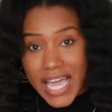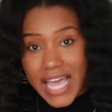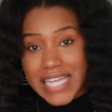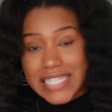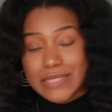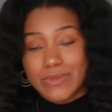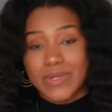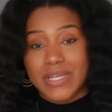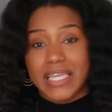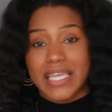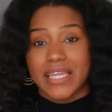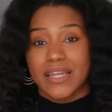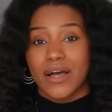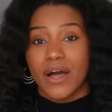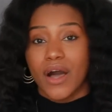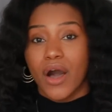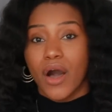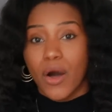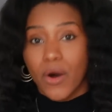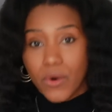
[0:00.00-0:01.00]
as we get
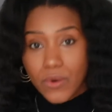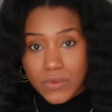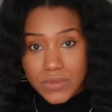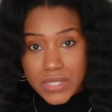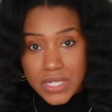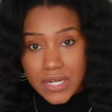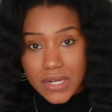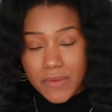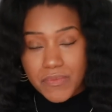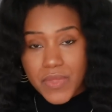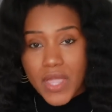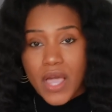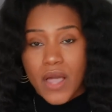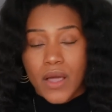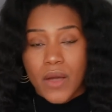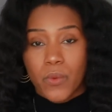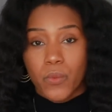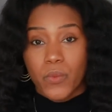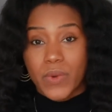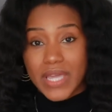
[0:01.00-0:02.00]
older,
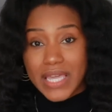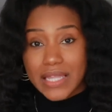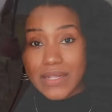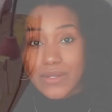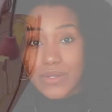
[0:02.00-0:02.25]
we